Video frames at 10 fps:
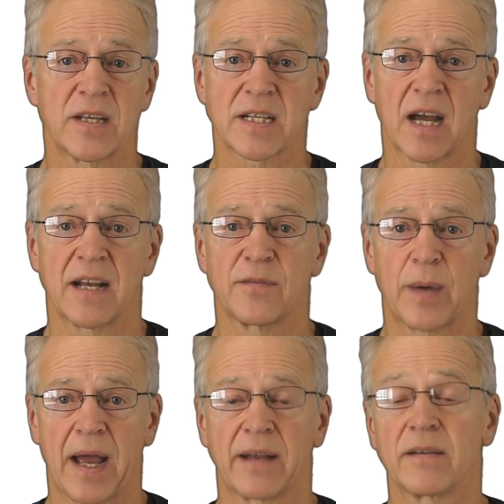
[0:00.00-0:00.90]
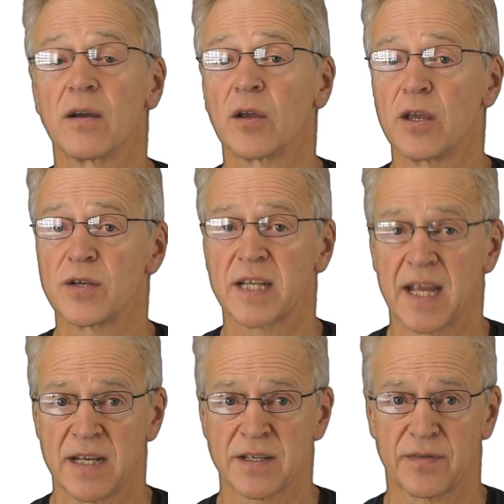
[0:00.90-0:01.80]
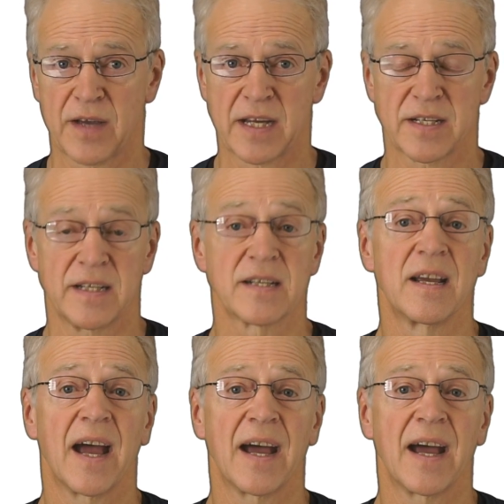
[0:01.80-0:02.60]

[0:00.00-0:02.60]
this kind of pattern using interfaces.